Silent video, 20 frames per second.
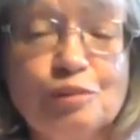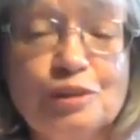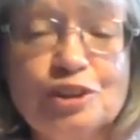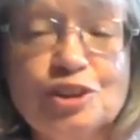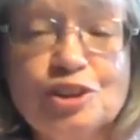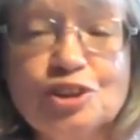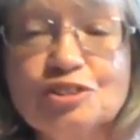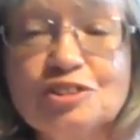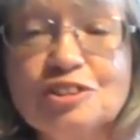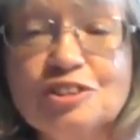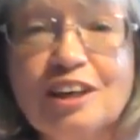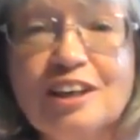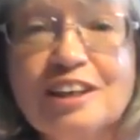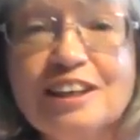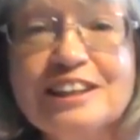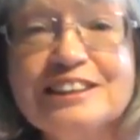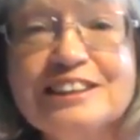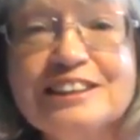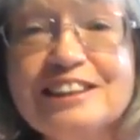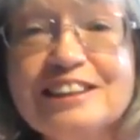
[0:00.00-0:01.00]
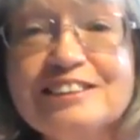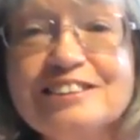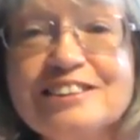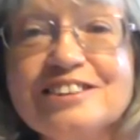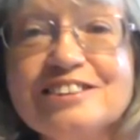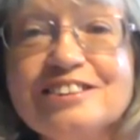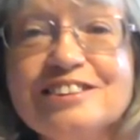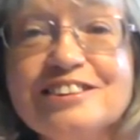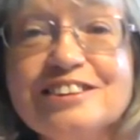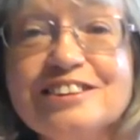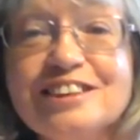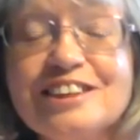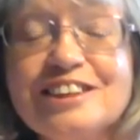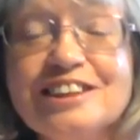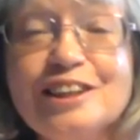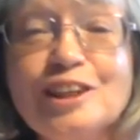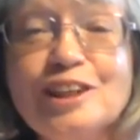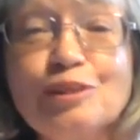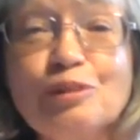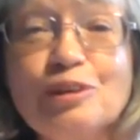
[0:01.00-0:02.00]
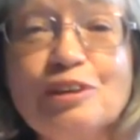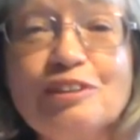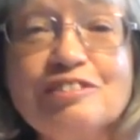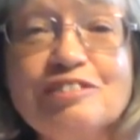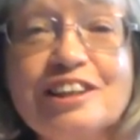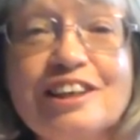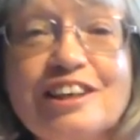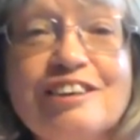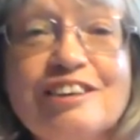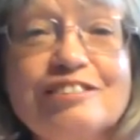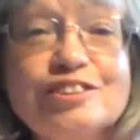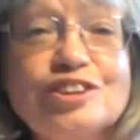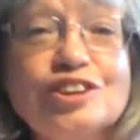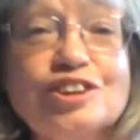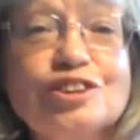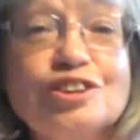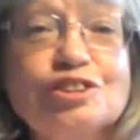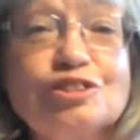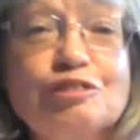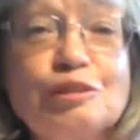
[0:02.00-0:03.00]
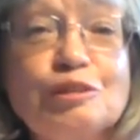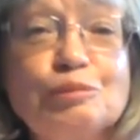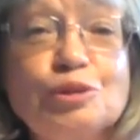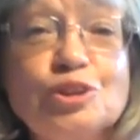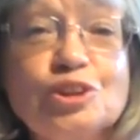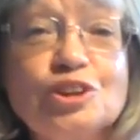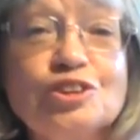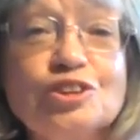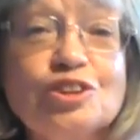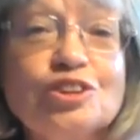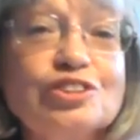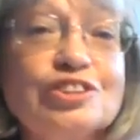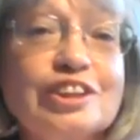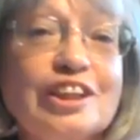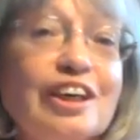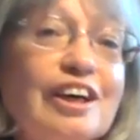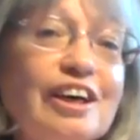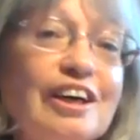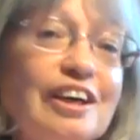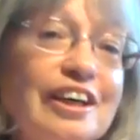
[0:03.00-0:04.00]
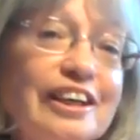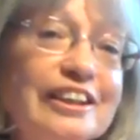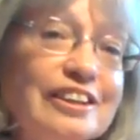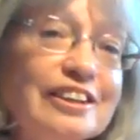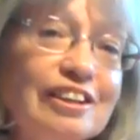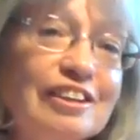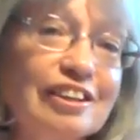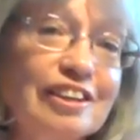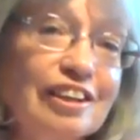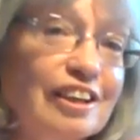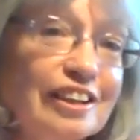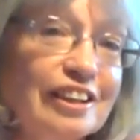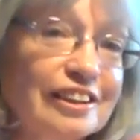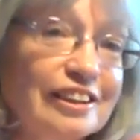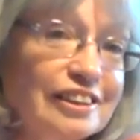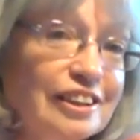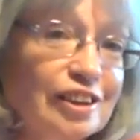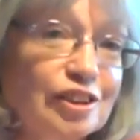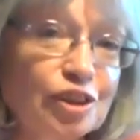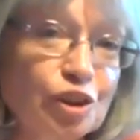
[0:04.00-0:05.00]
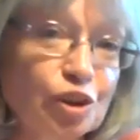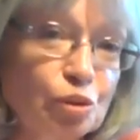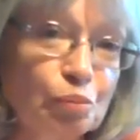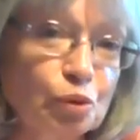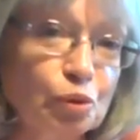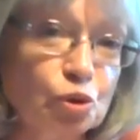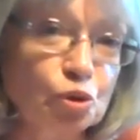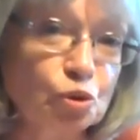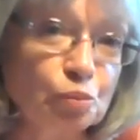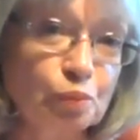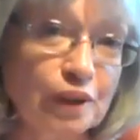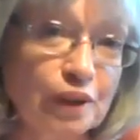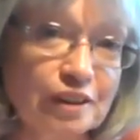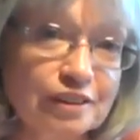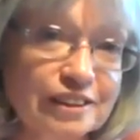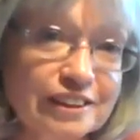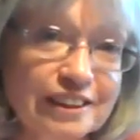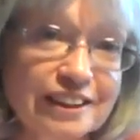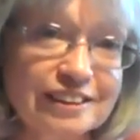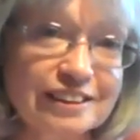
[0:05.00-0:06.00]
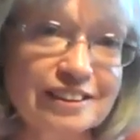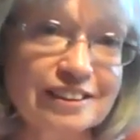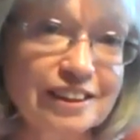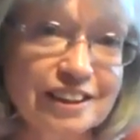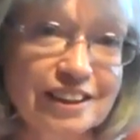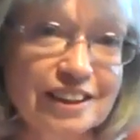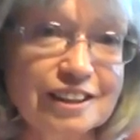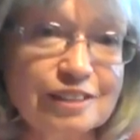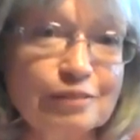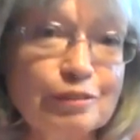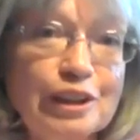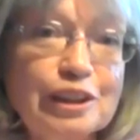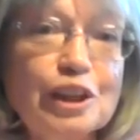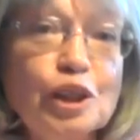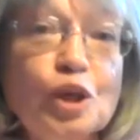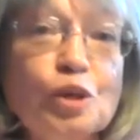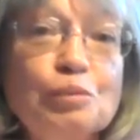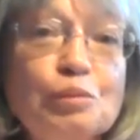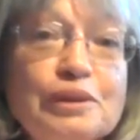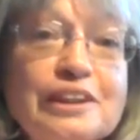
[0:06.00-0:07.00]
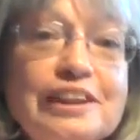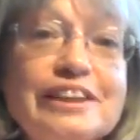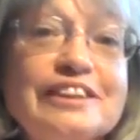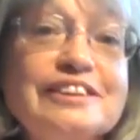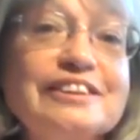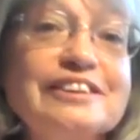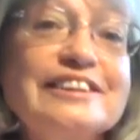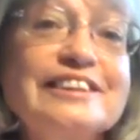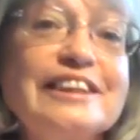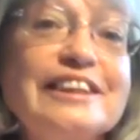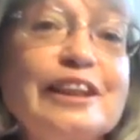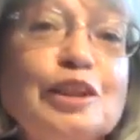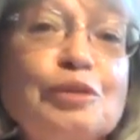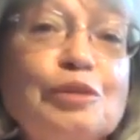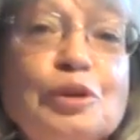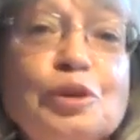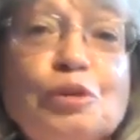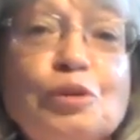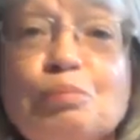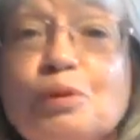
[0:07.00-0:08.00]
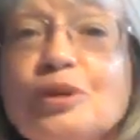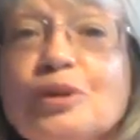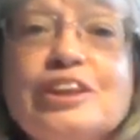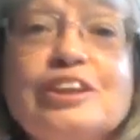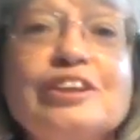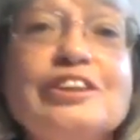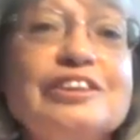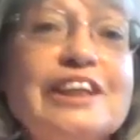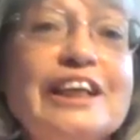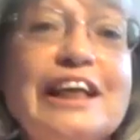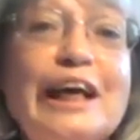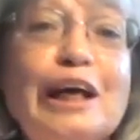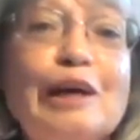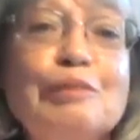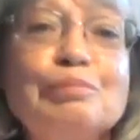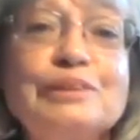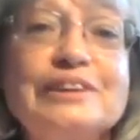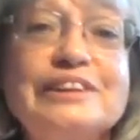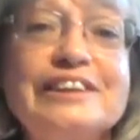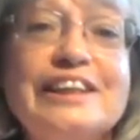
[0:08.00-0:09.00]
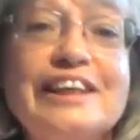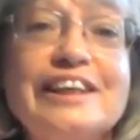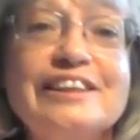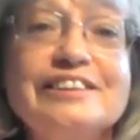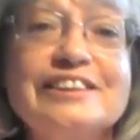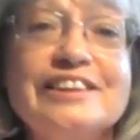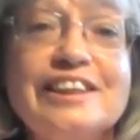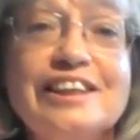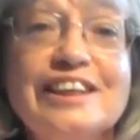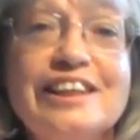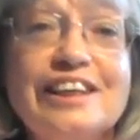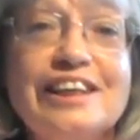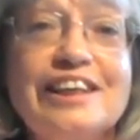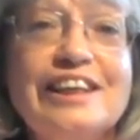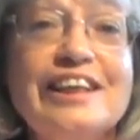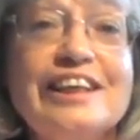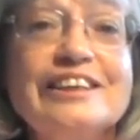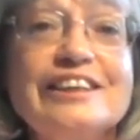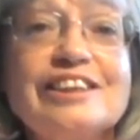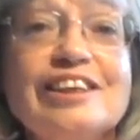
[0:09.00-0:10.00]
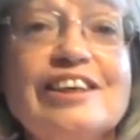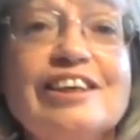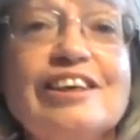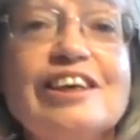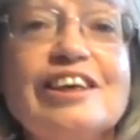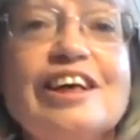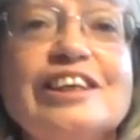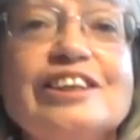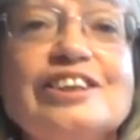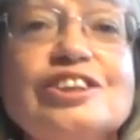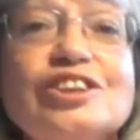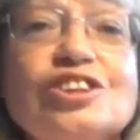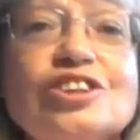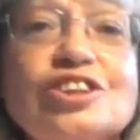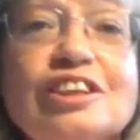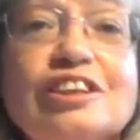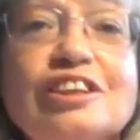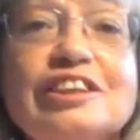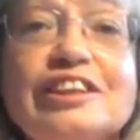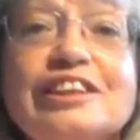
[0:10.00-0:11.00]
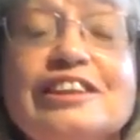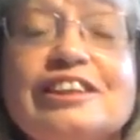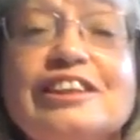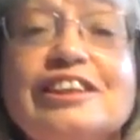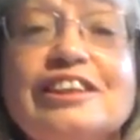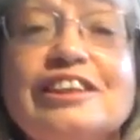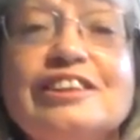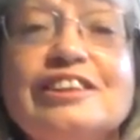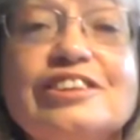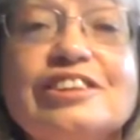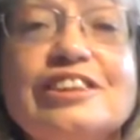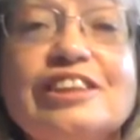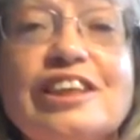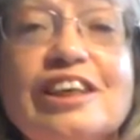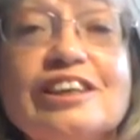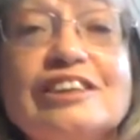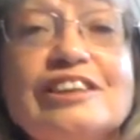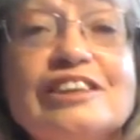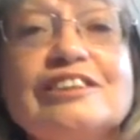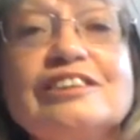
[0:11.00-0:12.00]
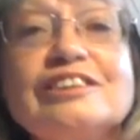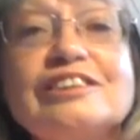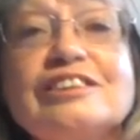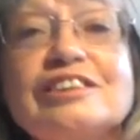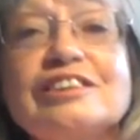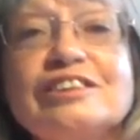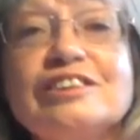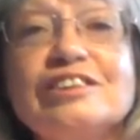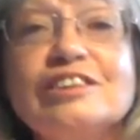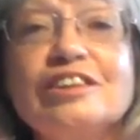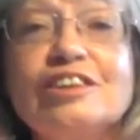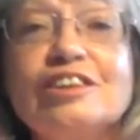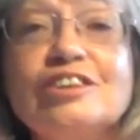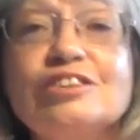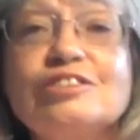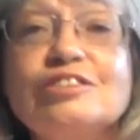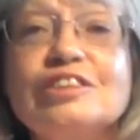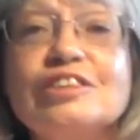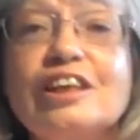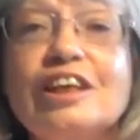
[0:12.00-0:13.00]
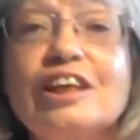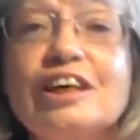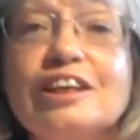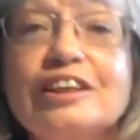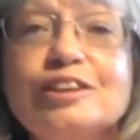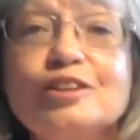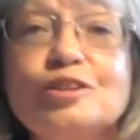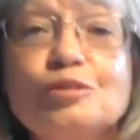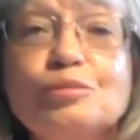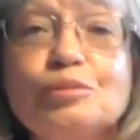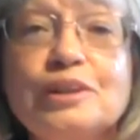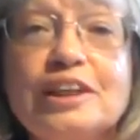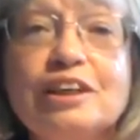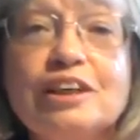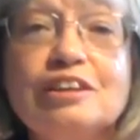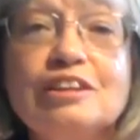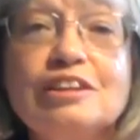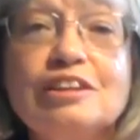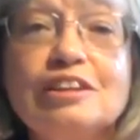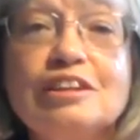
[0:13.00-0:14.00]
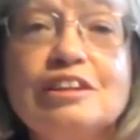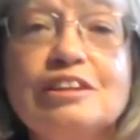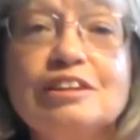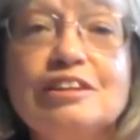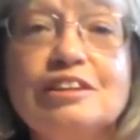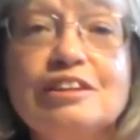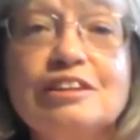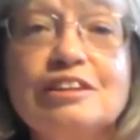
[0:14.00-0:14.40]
we should hide it, and yet we're encouraged in Scripture not to hide our light under the bushel basket where nobody can see it, but to put it on the lampstand. Let our light shine so that others can know the light that we are.